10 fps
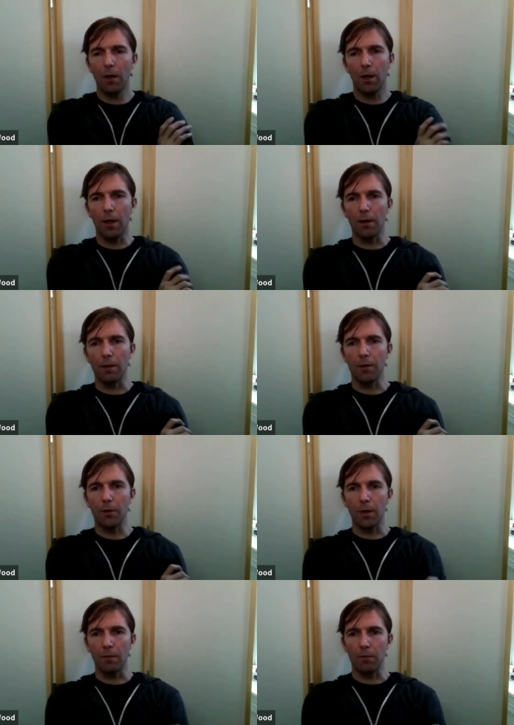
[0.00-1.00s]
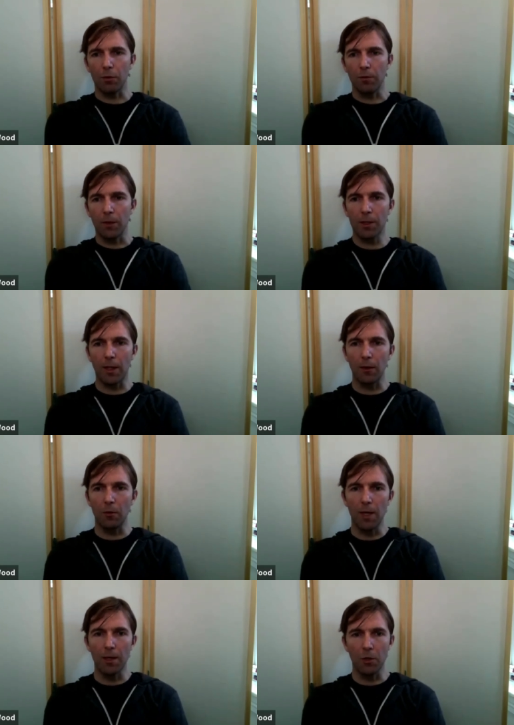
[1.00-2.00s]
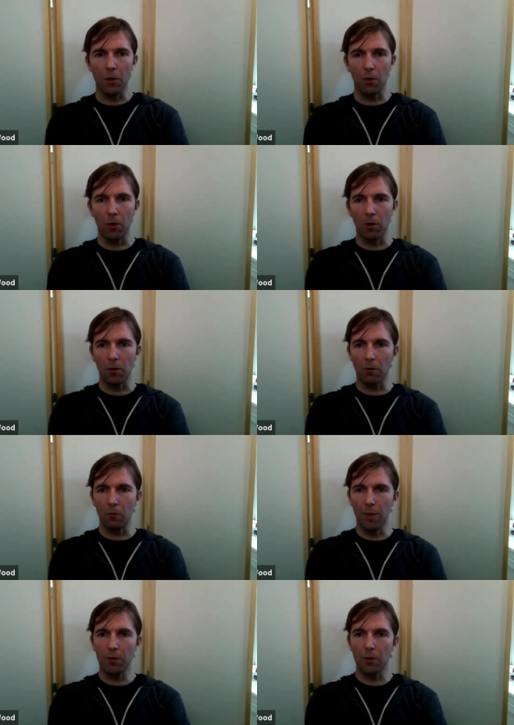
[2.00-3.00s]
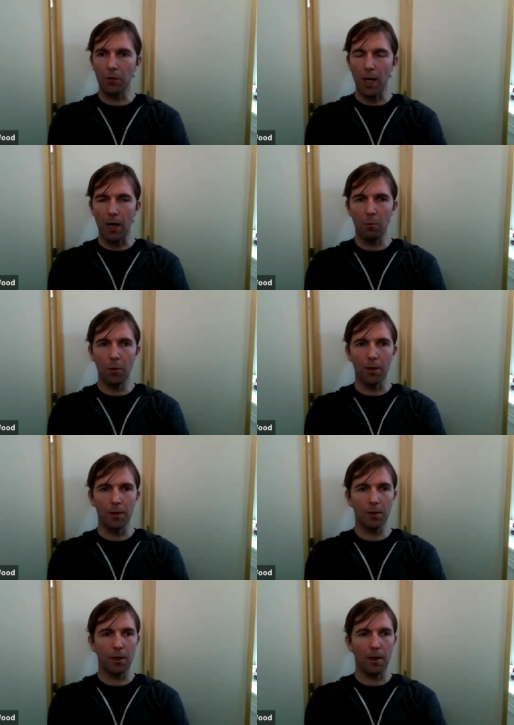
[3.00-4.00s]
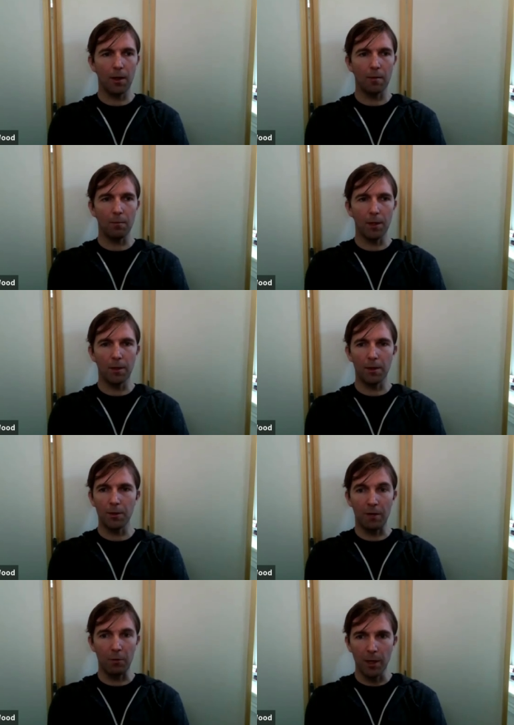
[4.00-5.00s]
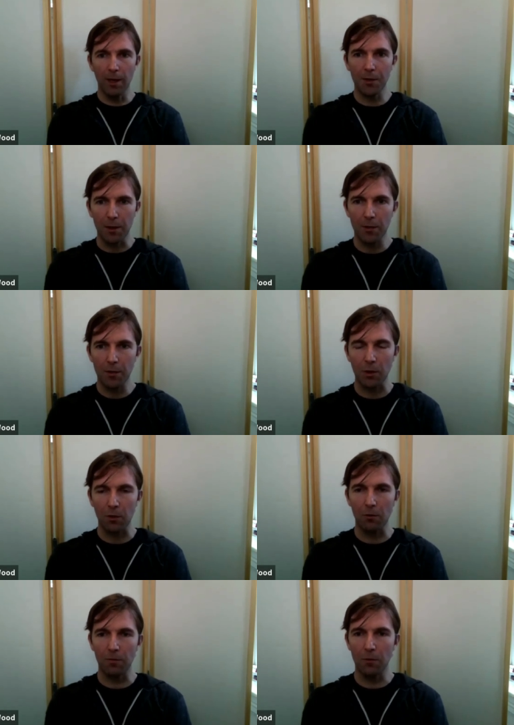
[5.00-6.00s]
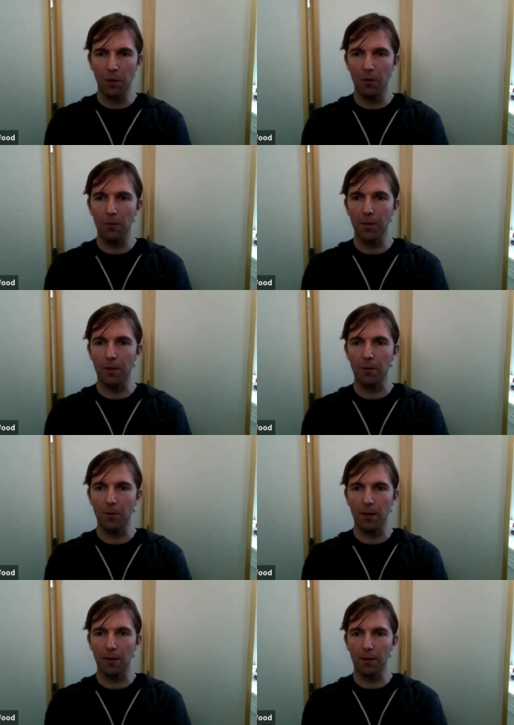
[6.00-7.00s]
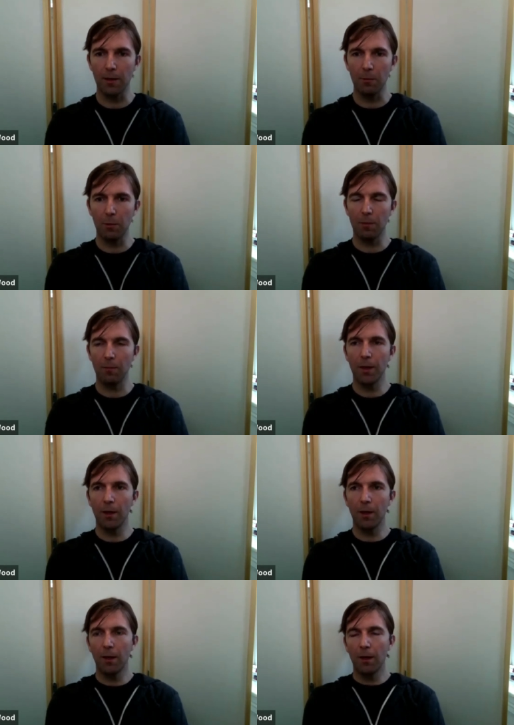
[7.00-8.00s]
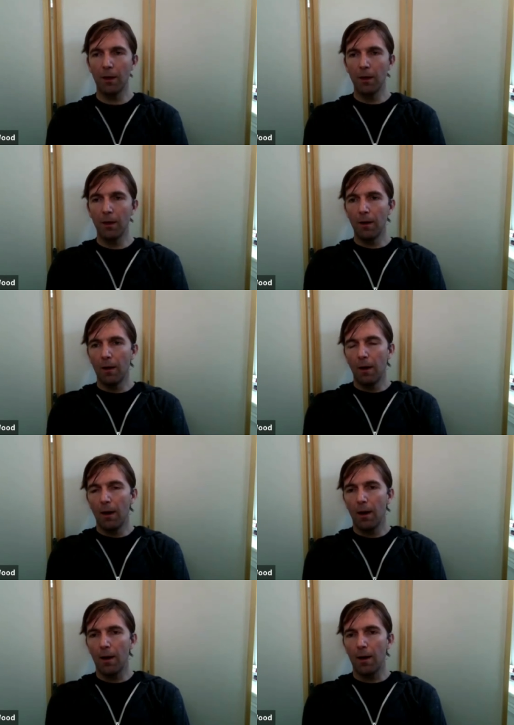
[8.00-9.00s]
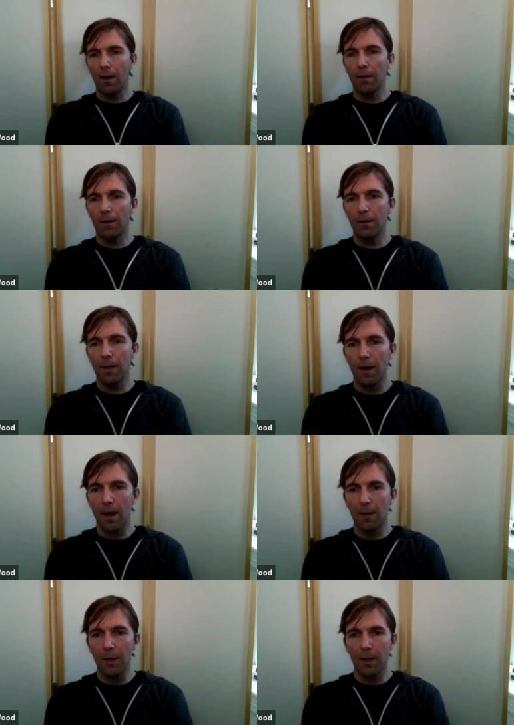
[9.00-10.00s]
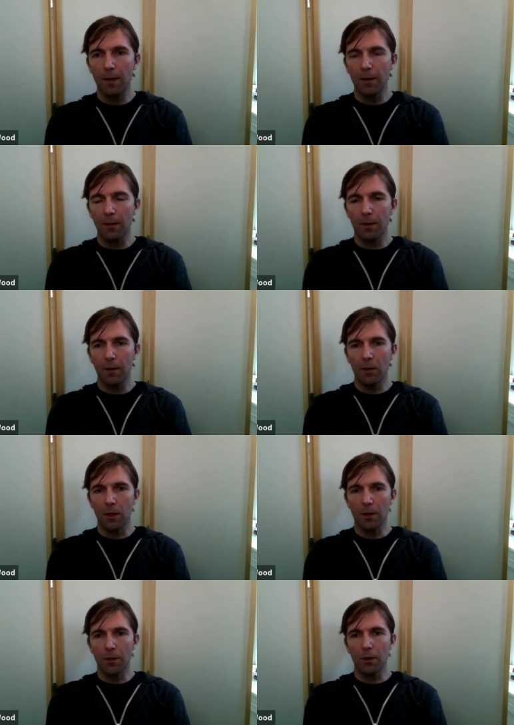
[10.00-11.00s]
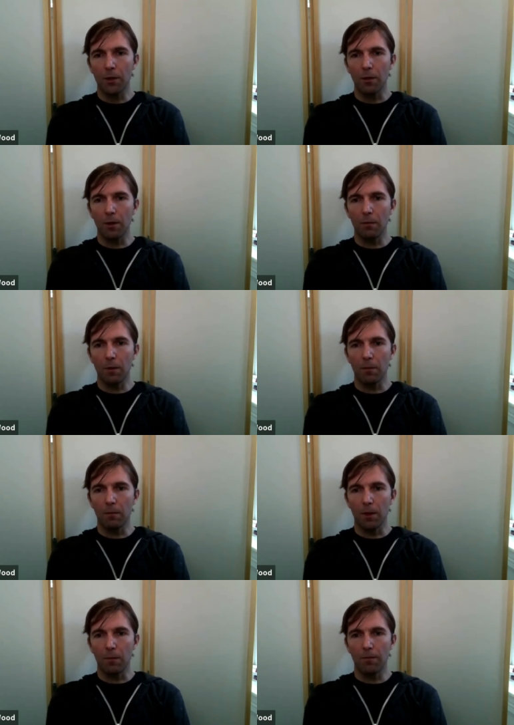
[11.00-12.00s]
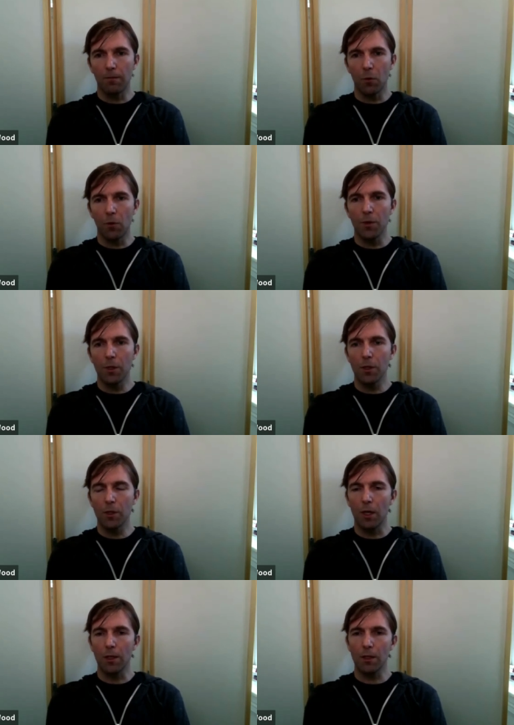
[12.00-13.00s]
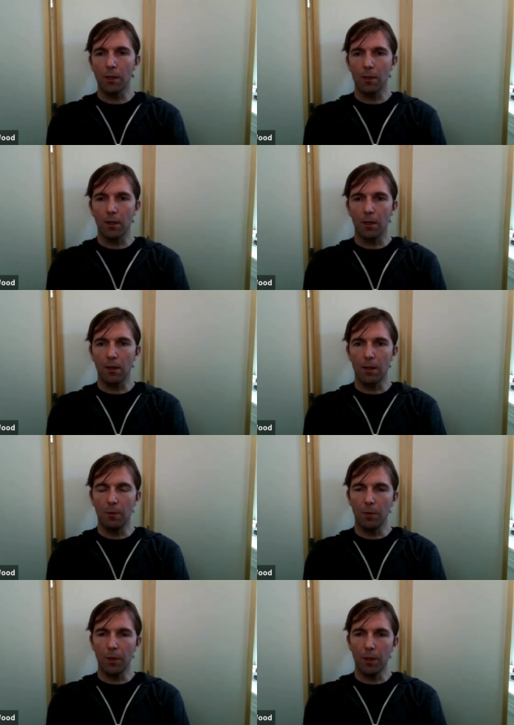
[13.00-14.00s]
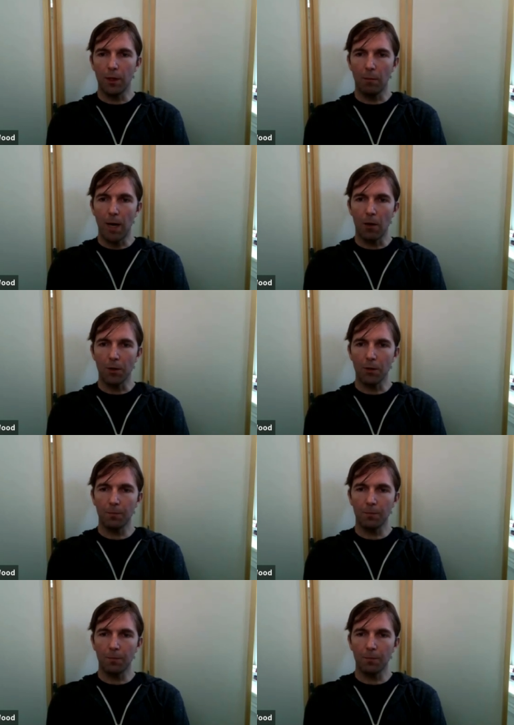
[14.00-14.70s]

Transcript: and and sort of accelerate your research output um, because everybody else is. So if you don't, then you're not going to keep up. Uh, yeah, I mean, I think that it does. It, it, it forces us to think deeply about